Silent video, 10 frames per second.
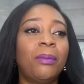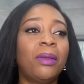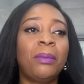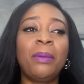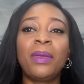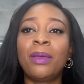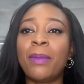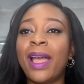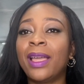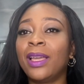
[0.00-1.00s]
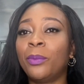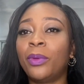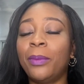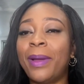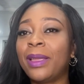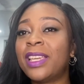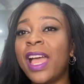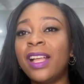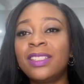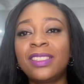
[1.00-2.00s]
maybe my my
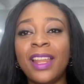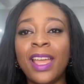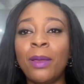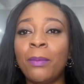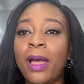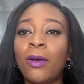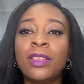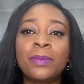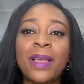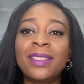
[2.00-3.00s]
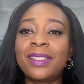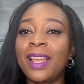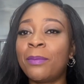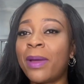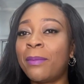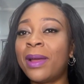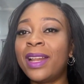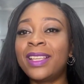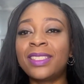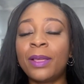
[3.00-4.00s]
child's name my husband's name my
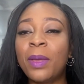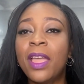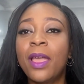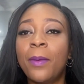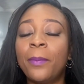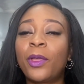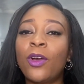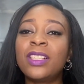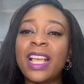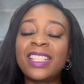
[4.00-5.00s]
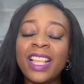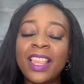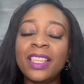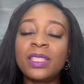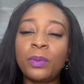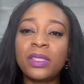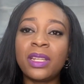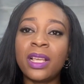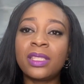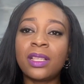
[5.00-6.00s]
marriage name because I started this
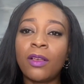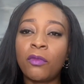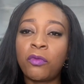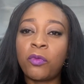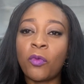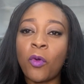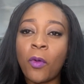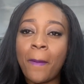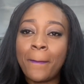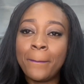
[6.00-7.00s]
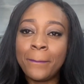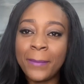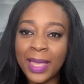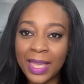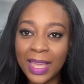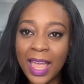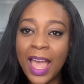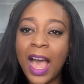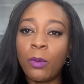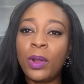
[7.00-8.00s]
business for me.
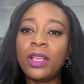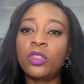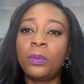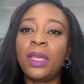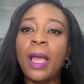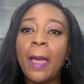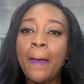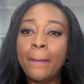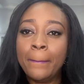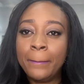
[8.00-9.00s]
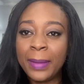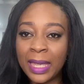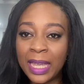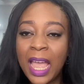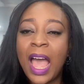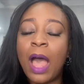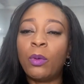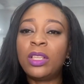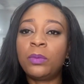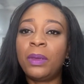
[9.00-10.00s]
I want it to be me. I
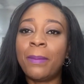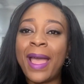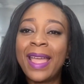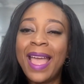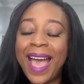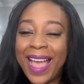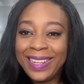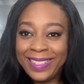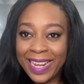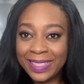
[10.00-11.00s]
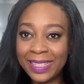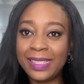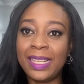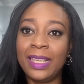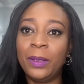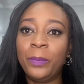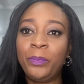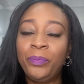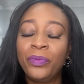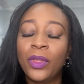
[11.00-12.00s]
want it to be my identity.
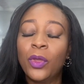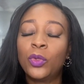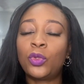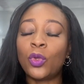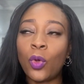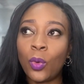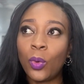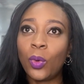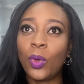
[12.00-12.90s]
So